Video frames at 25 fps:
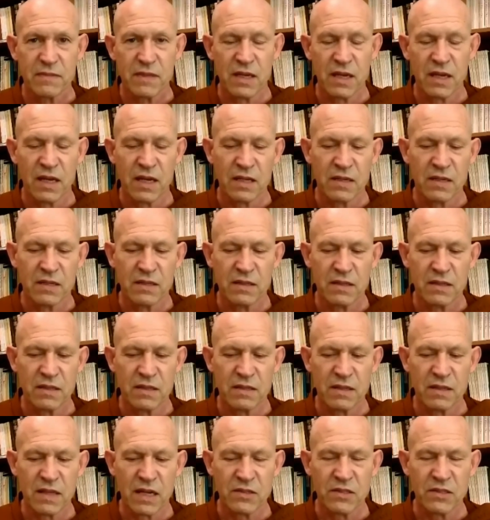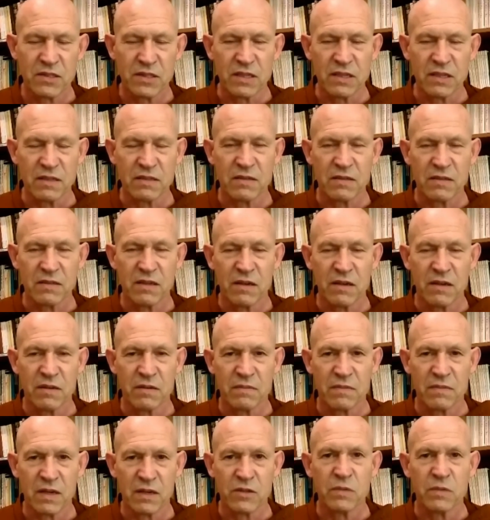And that's a
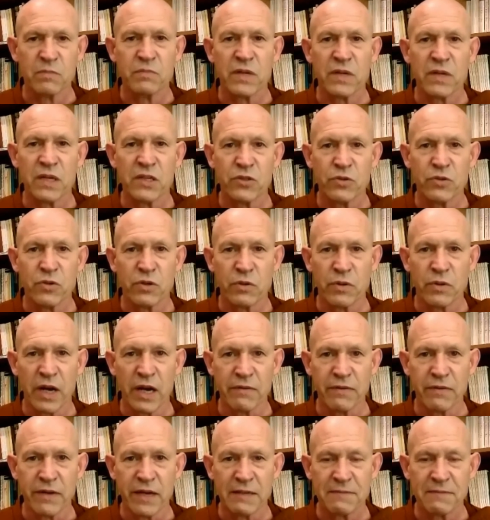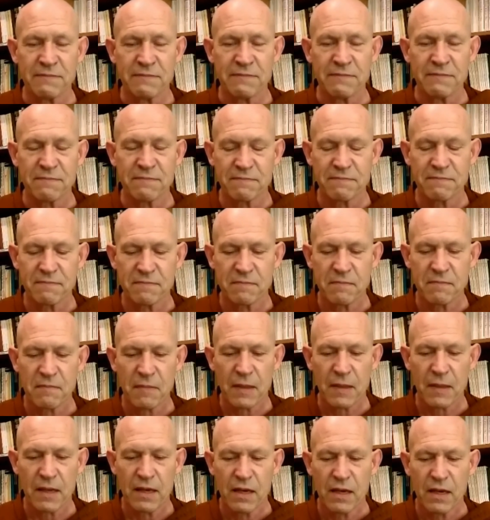good place to arrive at.
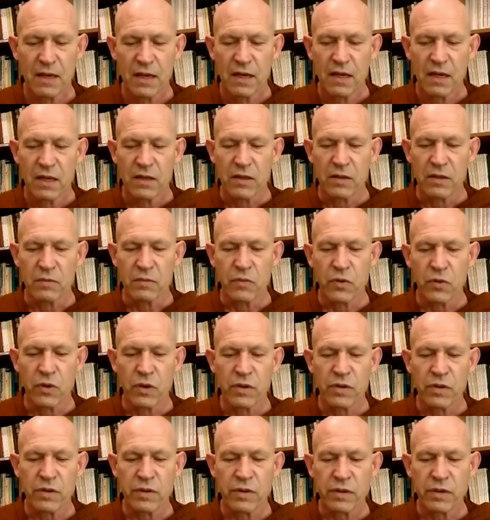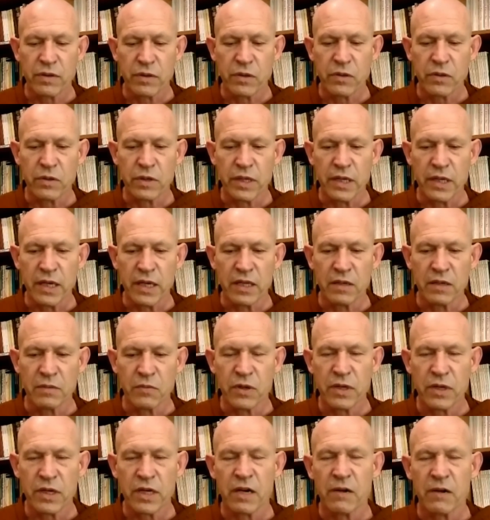The more thoroughly, the more
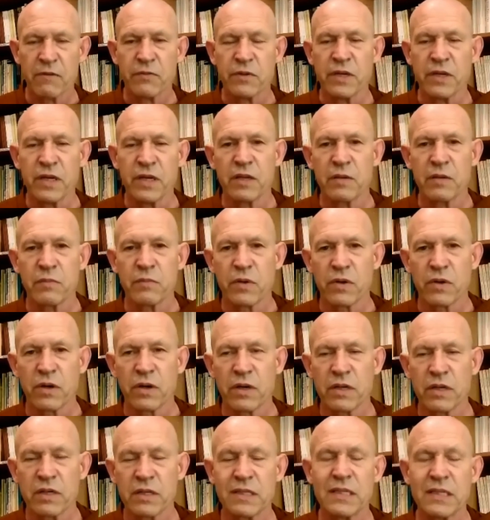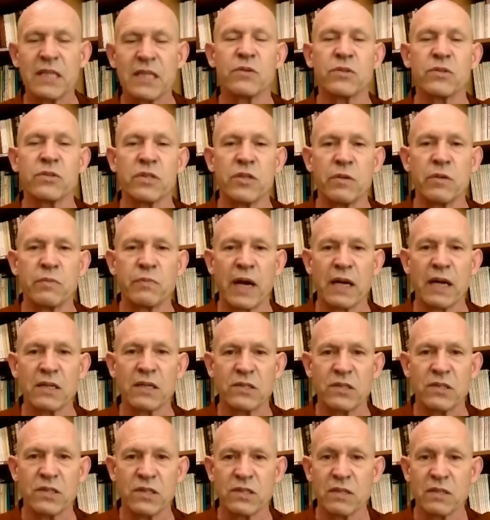carefully, the more continuously you practice
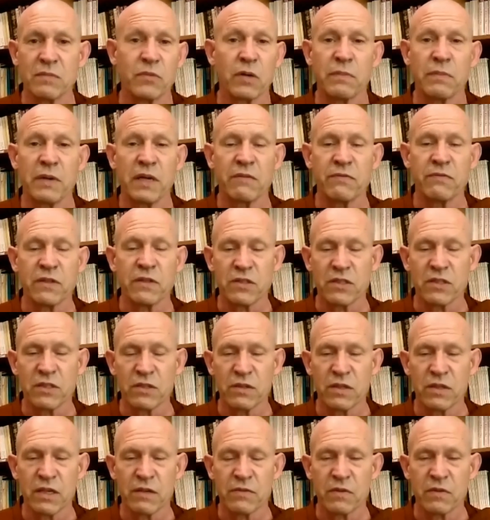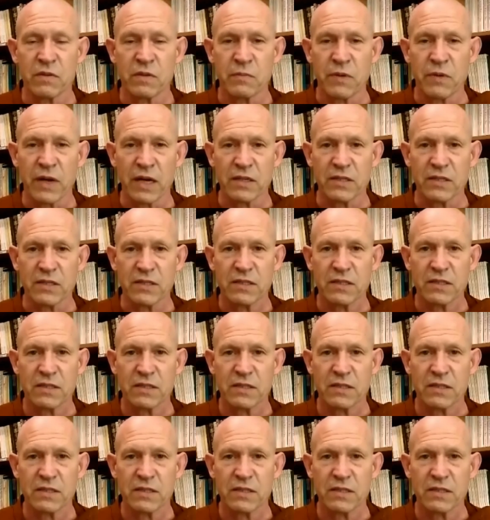this, the more benefits that you get from the practice.